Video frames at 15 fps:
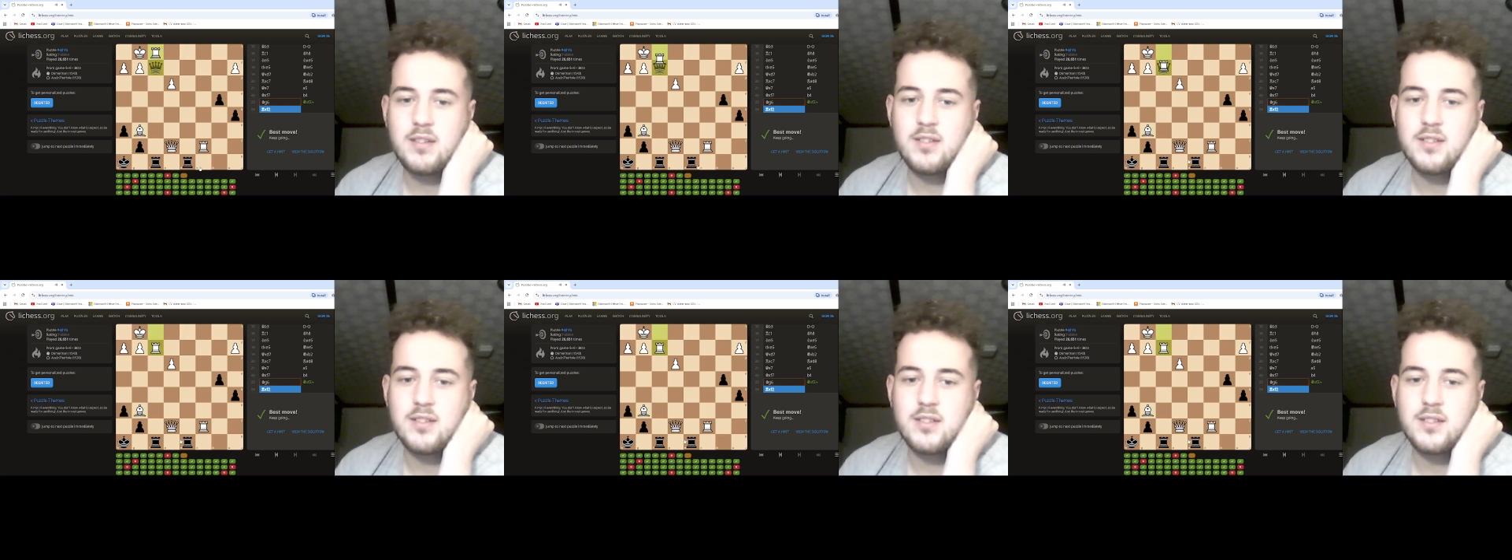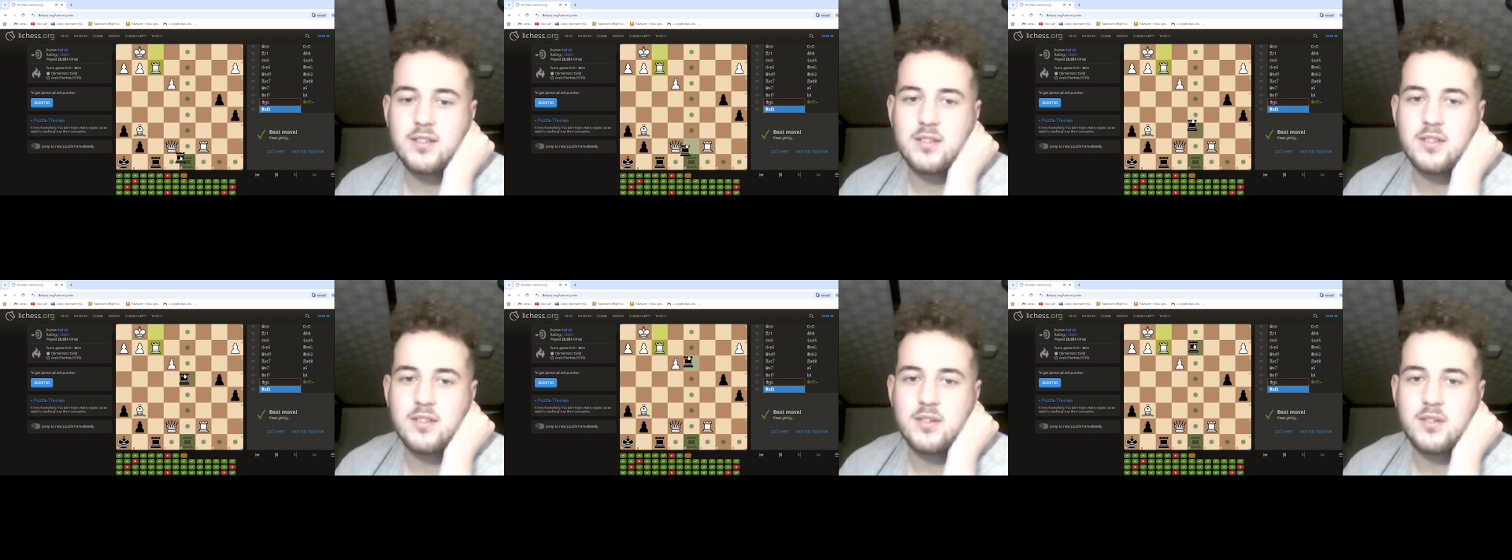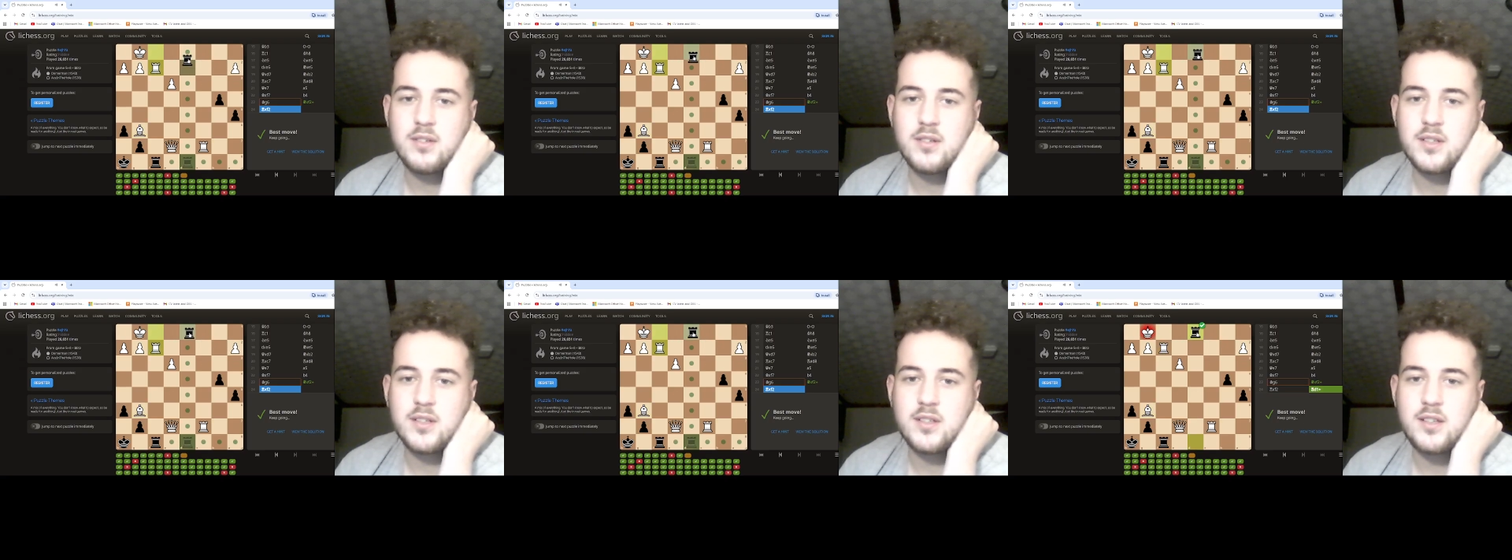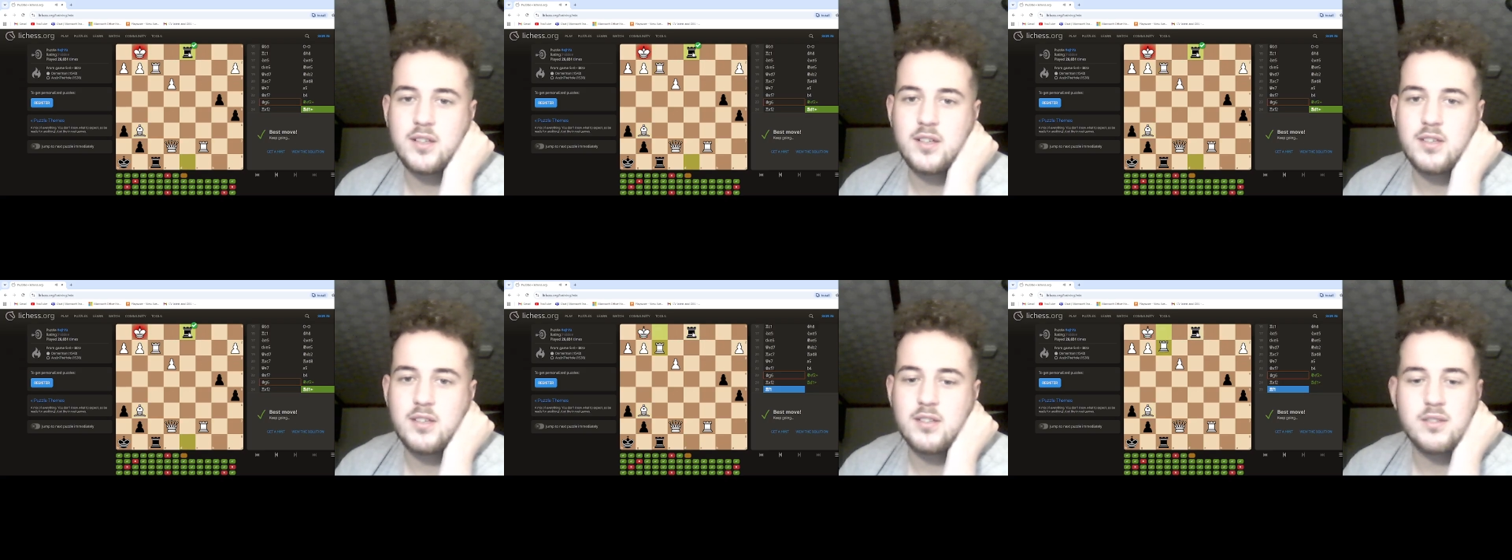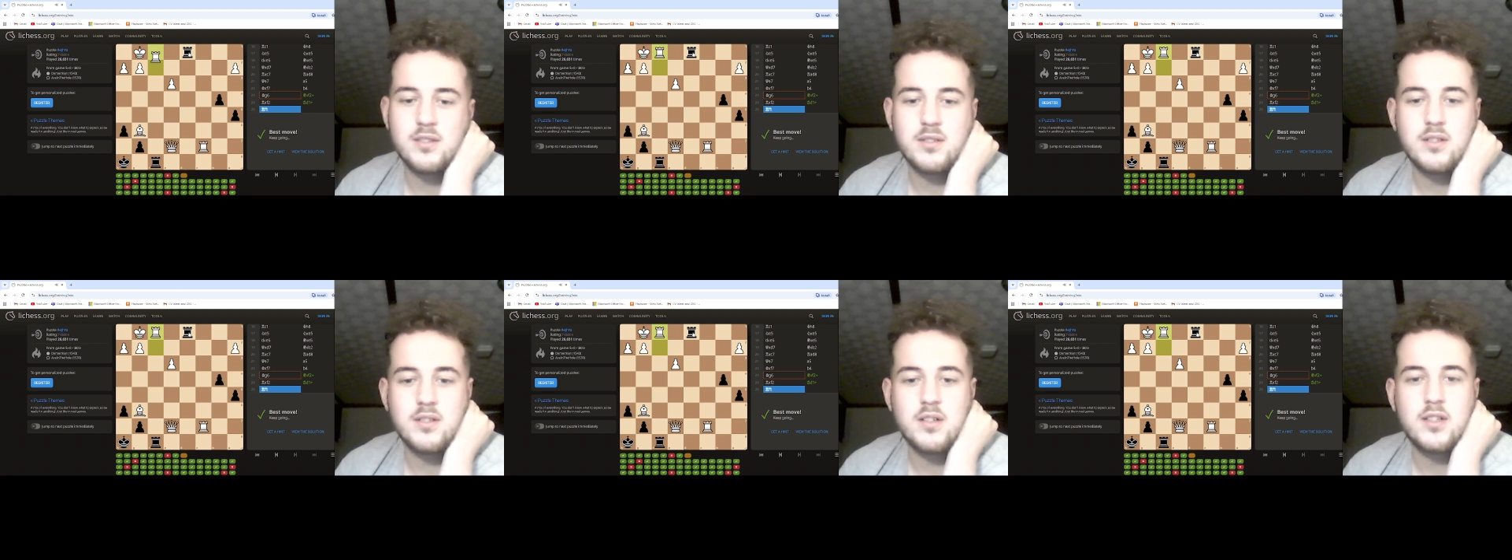So rook takes
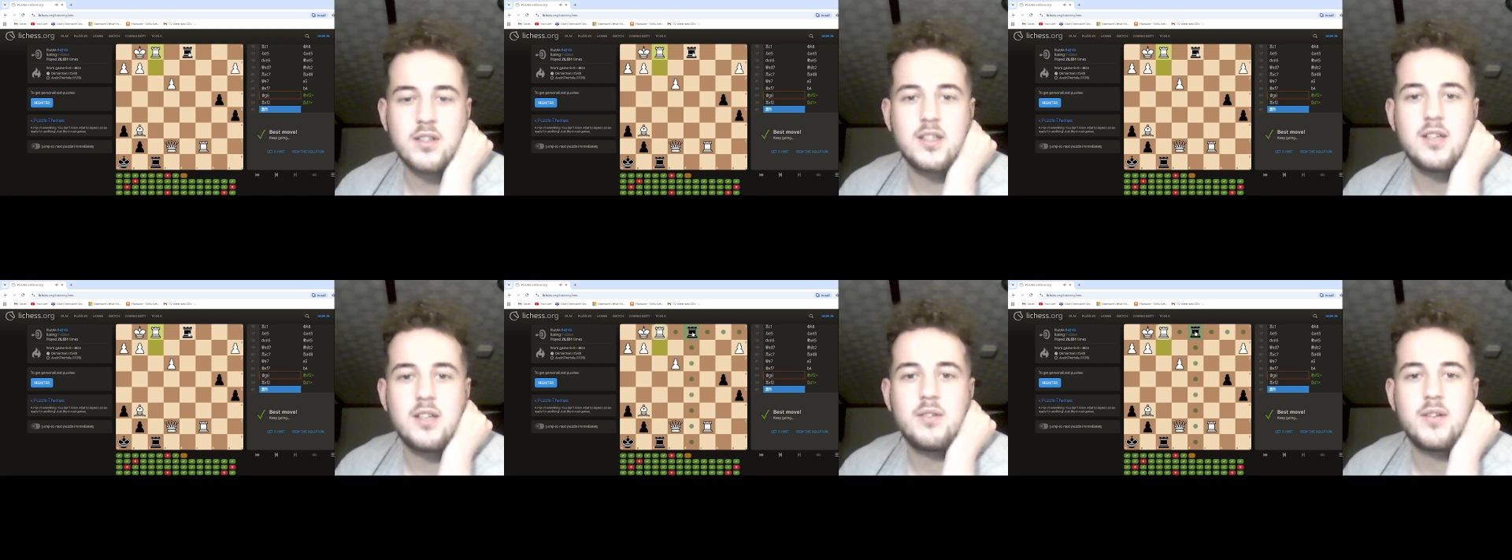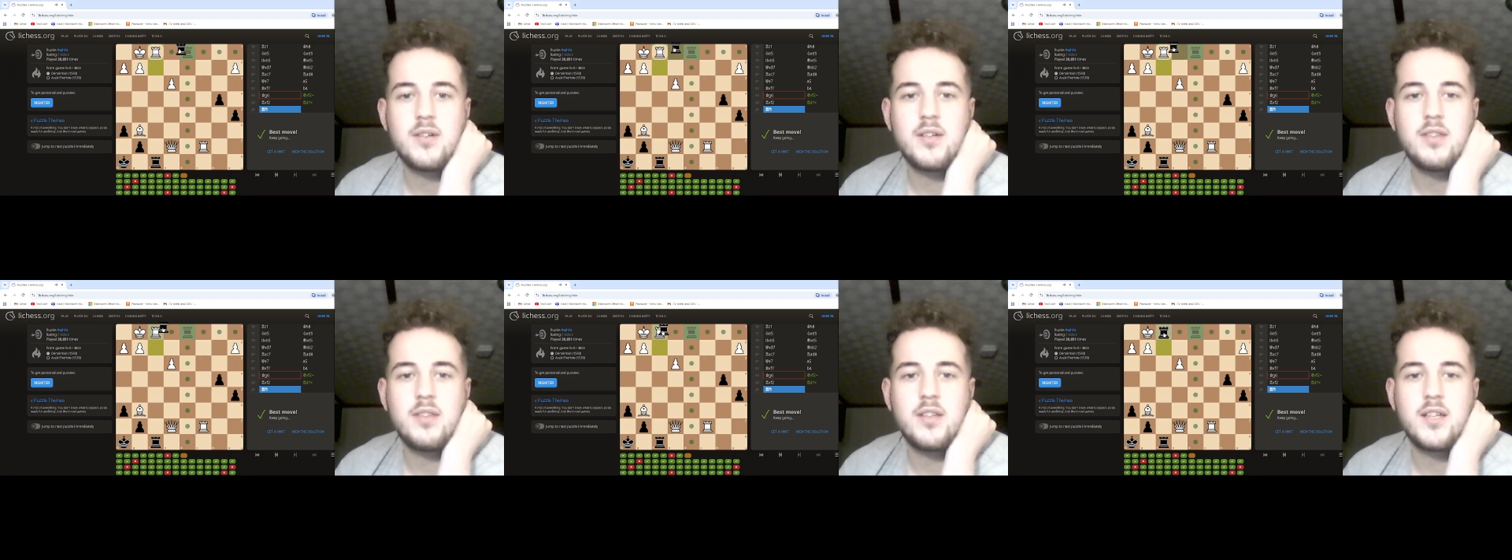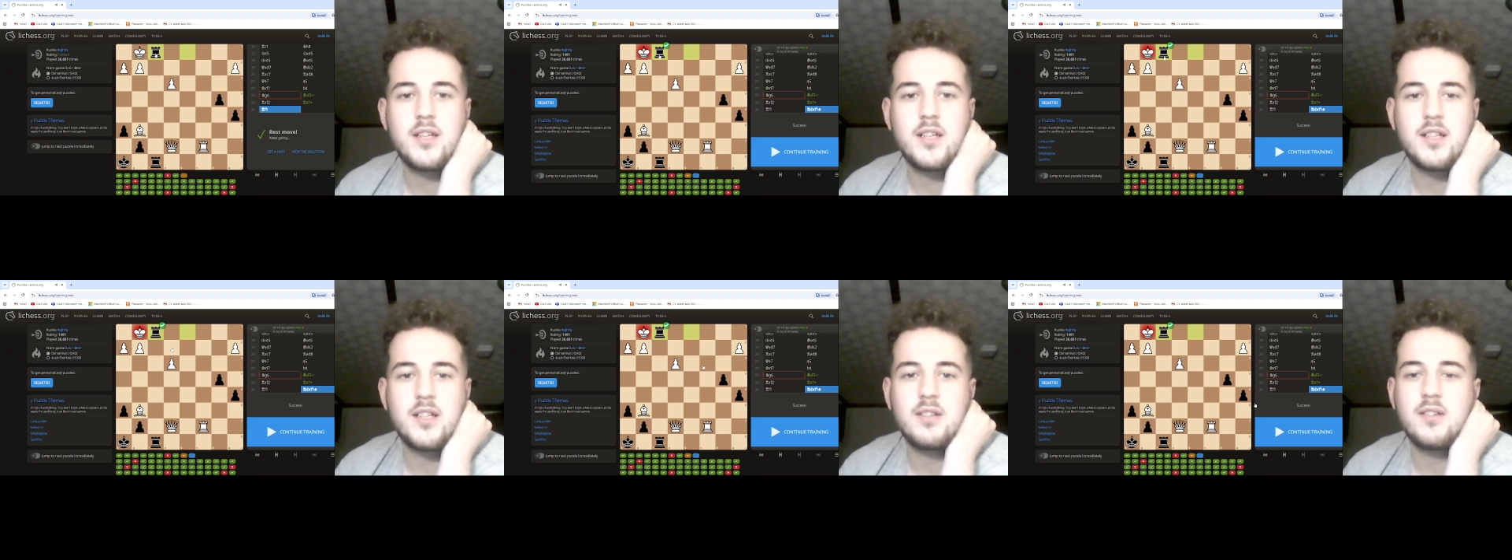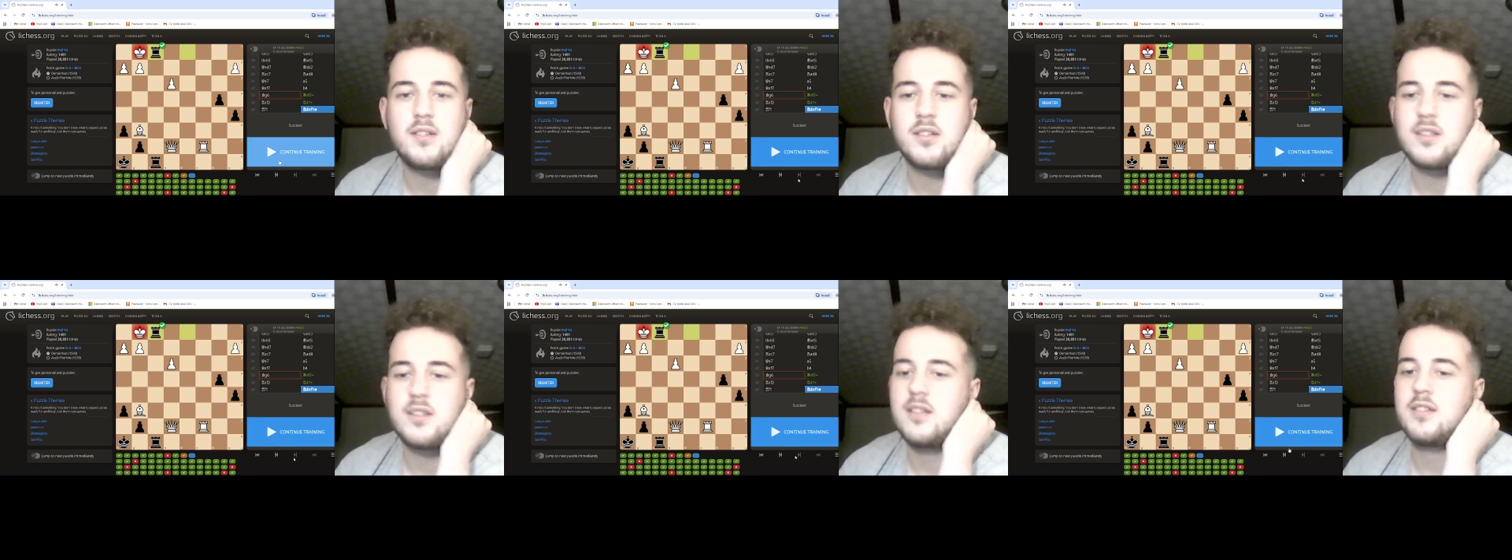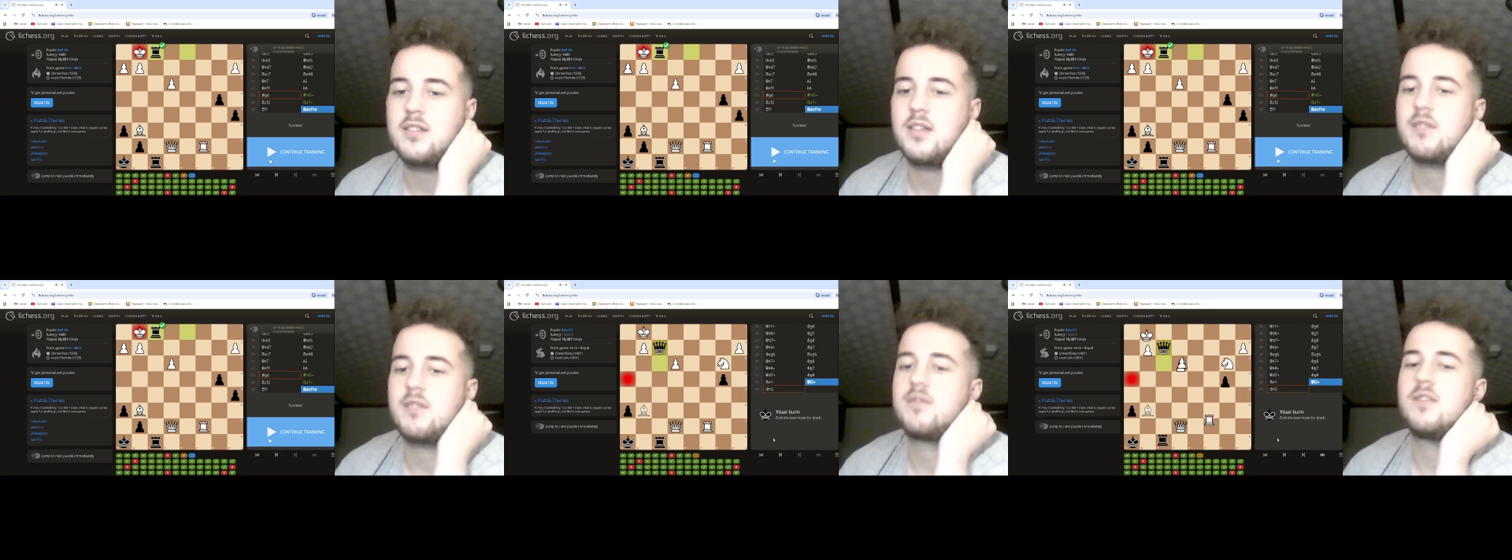rook d1 and then rook takes
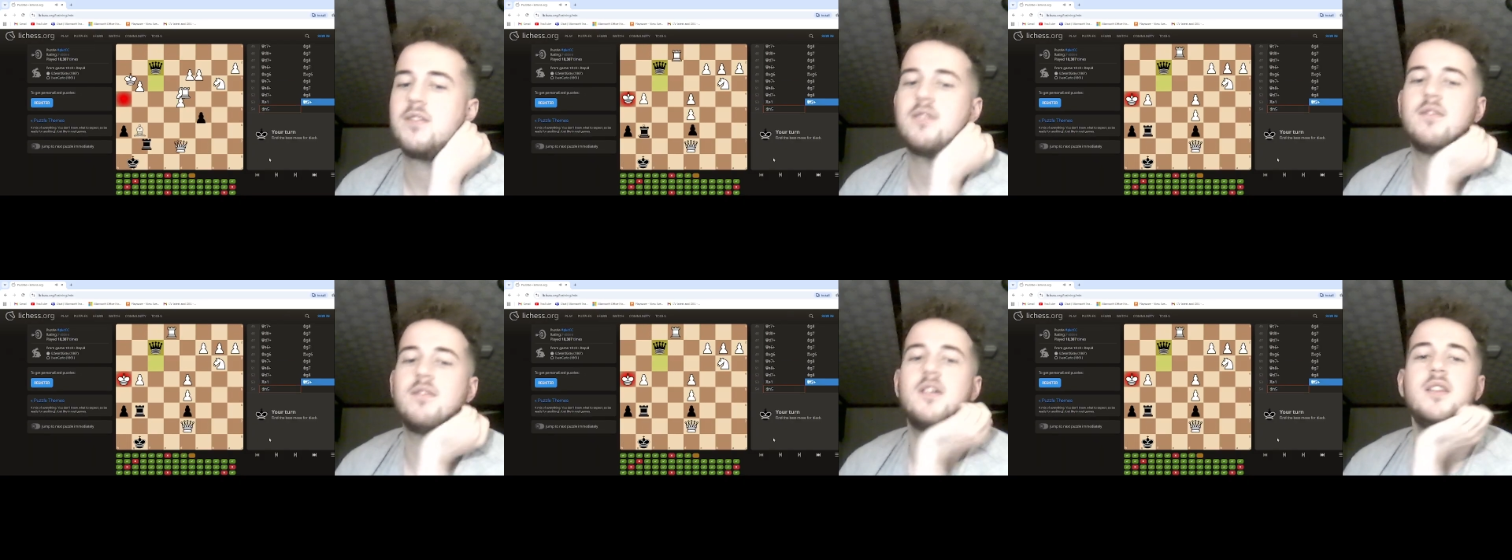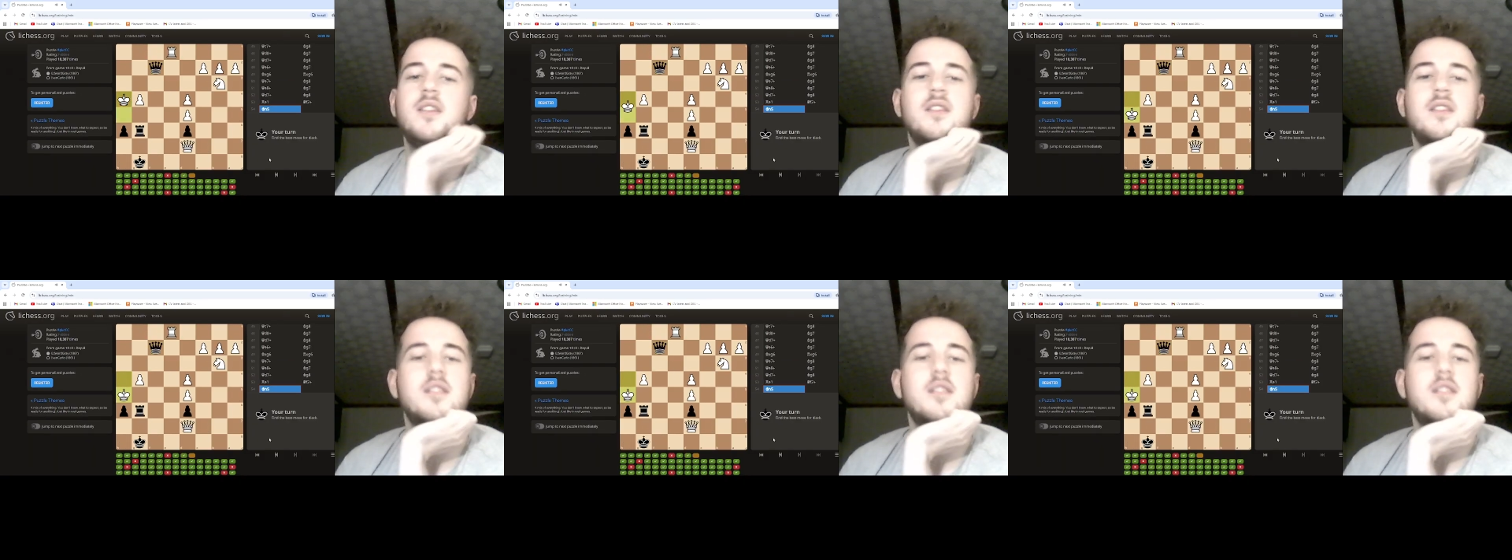f1